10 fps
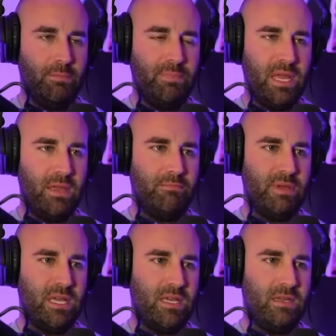Bam,
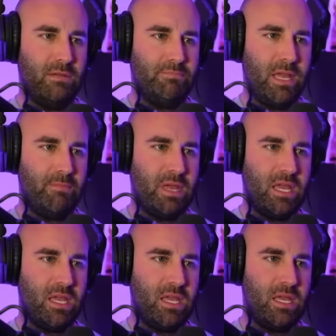bam, bam,
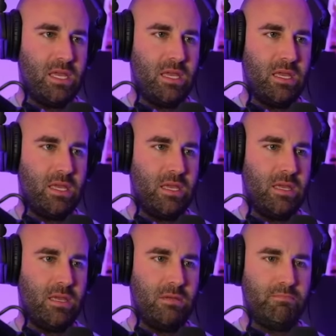
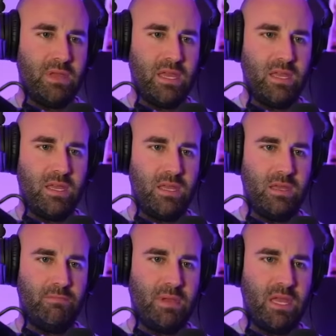bam,
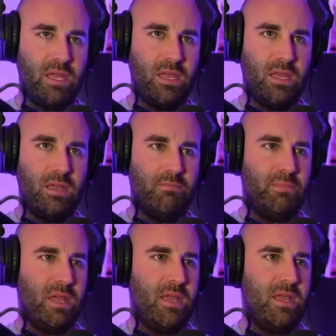bam, bam,
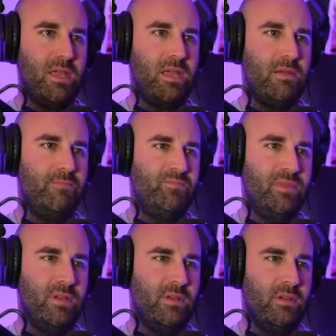bam.
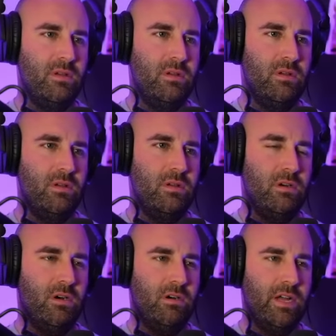
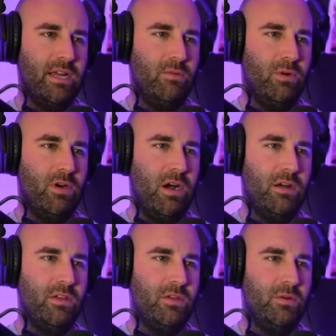All right, where are
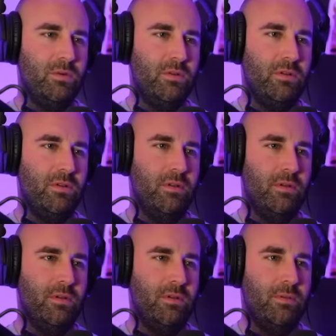you?
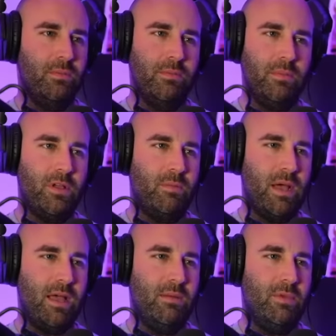Come
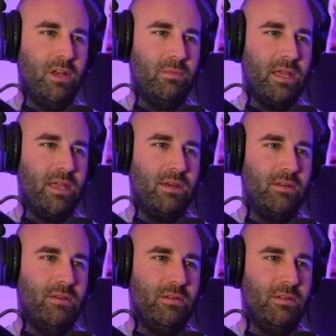on, money man.
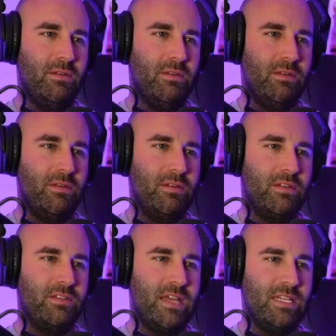
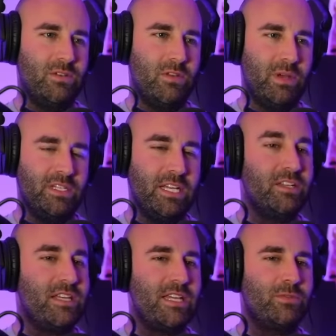Because that's where the money's at. Because
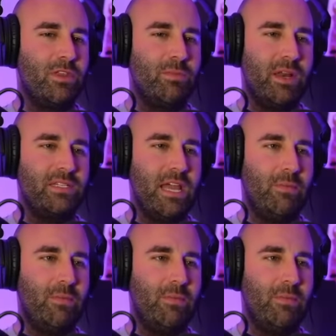that's where the money's at.